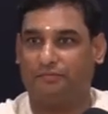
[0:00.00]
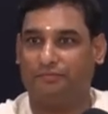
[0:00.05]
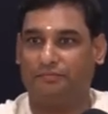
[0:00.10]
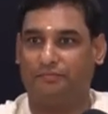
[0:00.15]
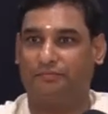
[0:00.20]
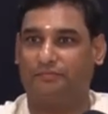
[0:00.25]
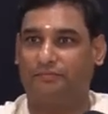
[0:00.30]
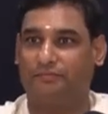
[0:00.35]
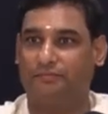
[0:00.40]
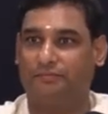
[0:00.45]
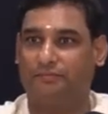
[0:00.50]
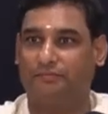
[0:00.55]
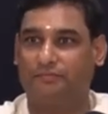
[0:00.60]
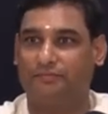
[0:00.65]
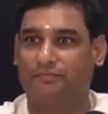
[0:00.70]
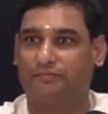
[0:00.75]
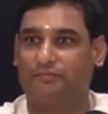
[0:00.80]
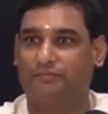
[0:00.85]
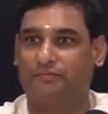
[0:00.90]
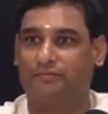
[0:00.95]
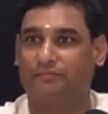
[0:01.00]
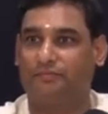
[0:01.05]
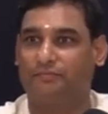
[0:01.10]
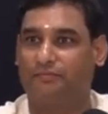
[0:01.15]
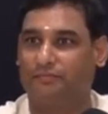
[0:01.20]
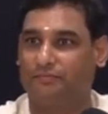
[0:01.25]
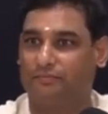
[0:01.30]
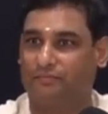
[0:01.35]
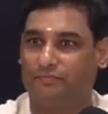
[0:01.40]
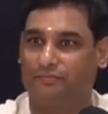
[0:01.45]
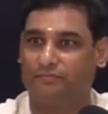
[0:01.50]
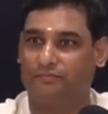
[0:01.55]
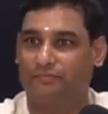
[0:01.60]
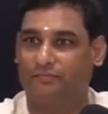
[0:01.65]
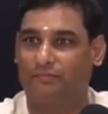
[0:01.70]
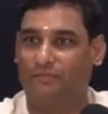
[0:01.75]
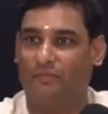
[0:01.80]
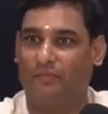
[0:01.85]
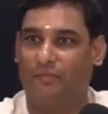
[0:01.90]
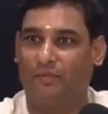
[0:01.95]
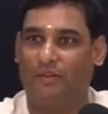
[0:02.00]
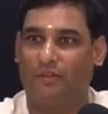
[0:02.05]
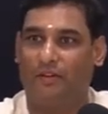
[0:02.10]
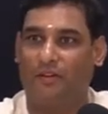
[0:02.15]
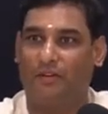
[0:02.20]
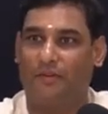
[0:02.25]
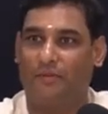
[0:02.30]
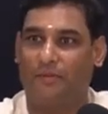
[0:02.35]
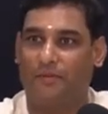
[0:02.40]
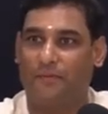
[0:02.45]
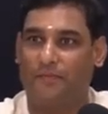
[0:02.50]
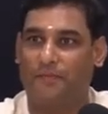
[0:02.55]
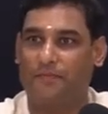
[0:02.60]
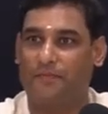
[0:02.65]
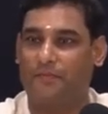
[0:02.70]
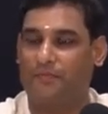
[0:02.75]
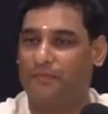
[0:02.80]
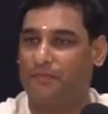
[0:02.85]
(silence)